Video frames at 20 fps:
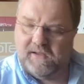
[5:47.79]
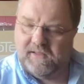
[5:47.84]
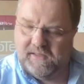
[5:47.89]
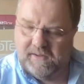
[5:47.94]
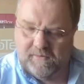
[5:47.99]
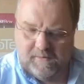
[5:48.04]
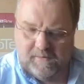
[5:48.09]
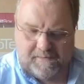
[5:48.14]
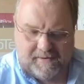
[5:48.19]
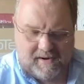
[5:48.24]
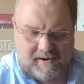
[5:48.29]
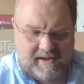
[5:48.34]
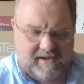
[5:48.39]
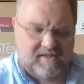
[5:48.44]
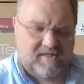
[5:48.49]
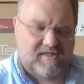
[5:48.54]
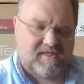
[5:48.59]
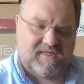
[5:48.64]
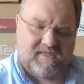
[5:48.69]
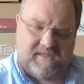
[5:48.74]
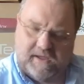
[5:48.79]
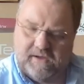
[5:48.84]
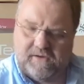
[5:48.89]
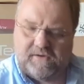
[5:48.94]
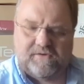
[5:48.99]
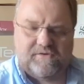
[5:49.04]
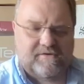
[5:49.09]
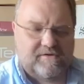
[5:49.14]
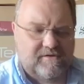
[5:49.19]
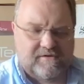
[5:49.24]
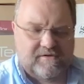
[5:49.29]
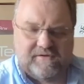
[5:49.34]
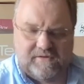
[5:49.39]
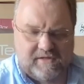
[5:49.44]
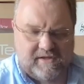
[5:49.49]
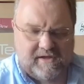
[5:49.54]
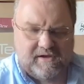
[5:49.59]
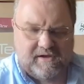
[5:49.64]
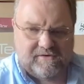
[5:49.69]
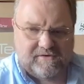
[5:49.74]
They will play thousands and
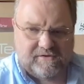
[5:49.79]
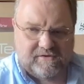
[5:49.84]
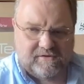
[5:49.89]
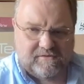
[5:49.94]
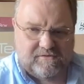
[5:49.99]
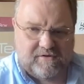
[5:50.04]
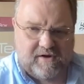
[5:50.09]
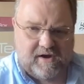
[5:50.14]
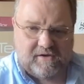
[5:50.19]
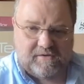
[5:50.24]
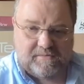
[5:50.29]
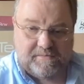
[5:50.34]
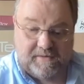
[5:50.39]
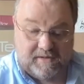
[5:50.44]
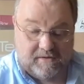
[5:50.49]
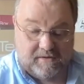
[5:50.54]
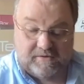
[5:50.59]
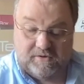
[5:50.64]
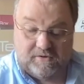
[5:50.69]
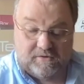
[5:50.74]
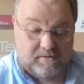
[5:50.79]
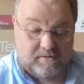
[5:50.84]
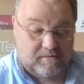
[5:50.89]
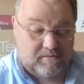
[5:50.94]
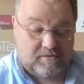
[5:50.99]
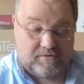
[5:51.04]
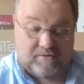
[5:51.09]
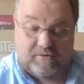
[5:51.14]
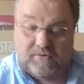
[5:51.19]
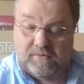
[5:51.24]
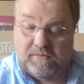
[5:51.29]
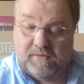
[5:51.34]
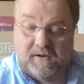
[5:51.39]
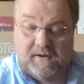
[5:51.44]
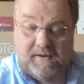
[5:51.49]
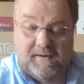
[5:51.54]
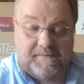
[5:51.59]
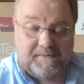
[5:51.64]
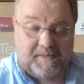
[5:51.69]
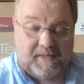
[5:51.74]
thousands of tracks, but they'll do them through
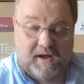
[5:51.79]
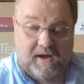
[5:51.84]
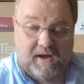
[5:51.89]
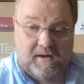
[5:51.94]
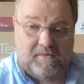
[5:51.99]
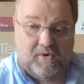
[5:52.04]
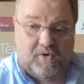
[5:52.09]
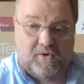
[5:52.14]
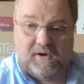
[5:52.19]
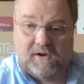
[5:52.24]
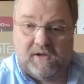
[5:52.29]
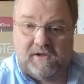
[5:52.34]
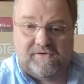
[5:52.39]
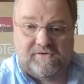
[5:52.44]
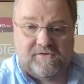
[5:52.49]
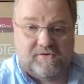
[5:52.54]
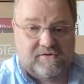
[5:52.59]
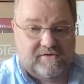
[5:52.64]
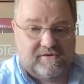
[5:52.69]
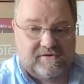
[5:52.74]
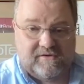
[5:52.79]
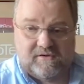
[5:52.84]
online sources.